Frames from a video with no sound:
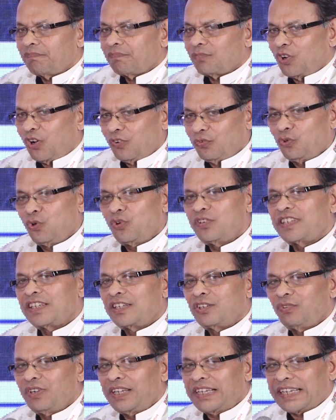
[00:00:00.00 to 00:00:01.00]
Of course,
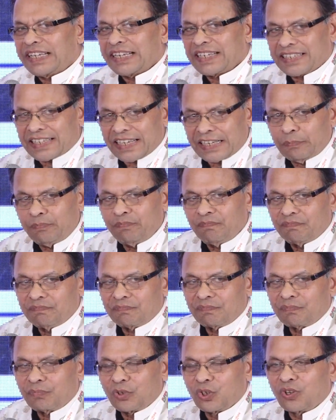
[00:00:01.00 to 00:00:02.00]
it will take time
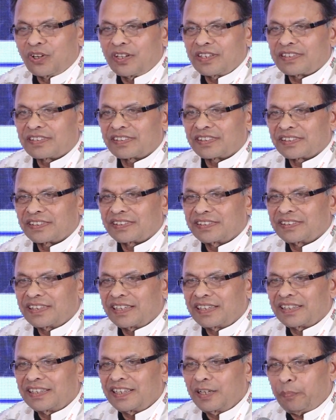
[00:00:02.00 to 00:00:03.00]
because
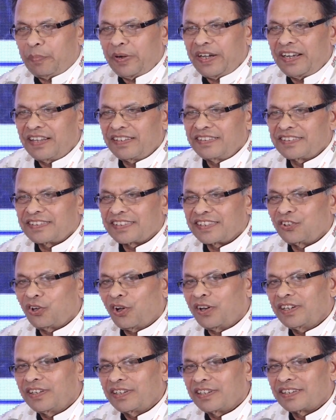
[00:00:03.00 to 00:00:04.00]
dependency
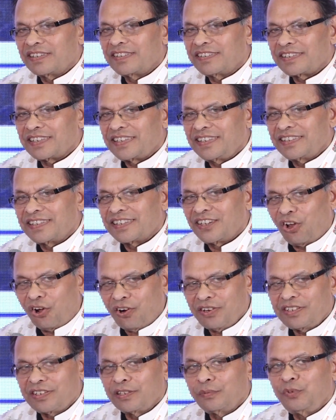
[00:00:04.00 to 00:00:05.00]
on currency is a
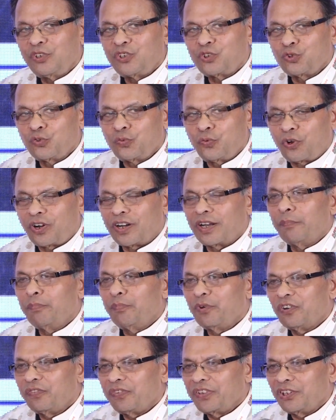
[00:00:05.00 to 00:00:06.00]
long-term issue for a
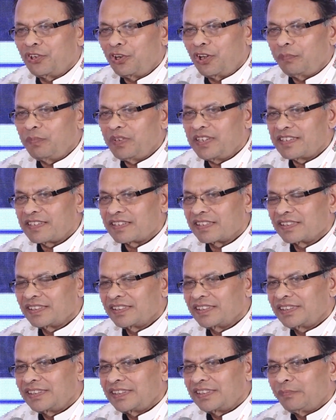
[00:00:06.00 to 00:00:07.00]
number of economies.
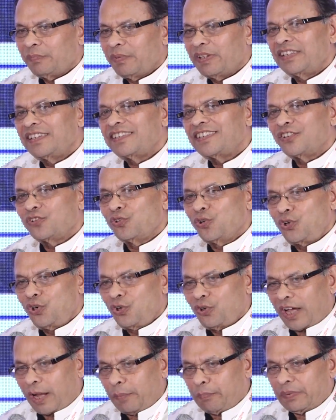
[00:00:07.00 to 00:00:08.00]
But this is going
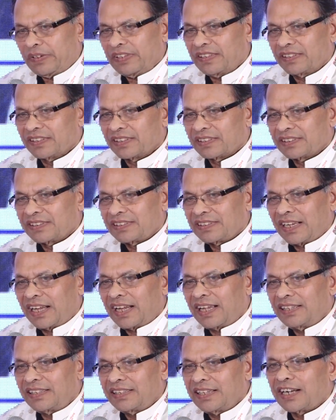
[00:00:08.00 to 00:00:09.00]
to happen,
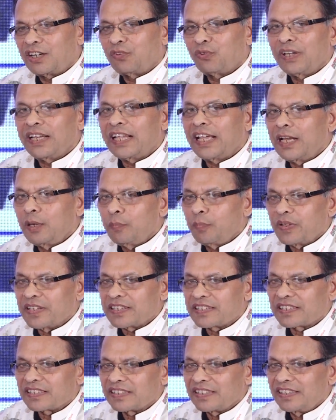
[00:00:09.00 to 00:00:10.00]
and that will help
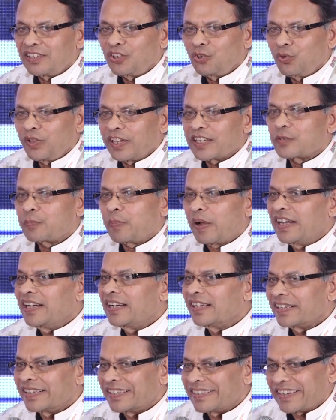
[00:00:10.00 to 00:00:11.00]
us to expand
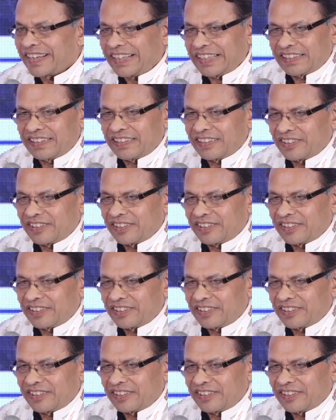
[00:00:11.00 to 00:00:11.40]
our trade.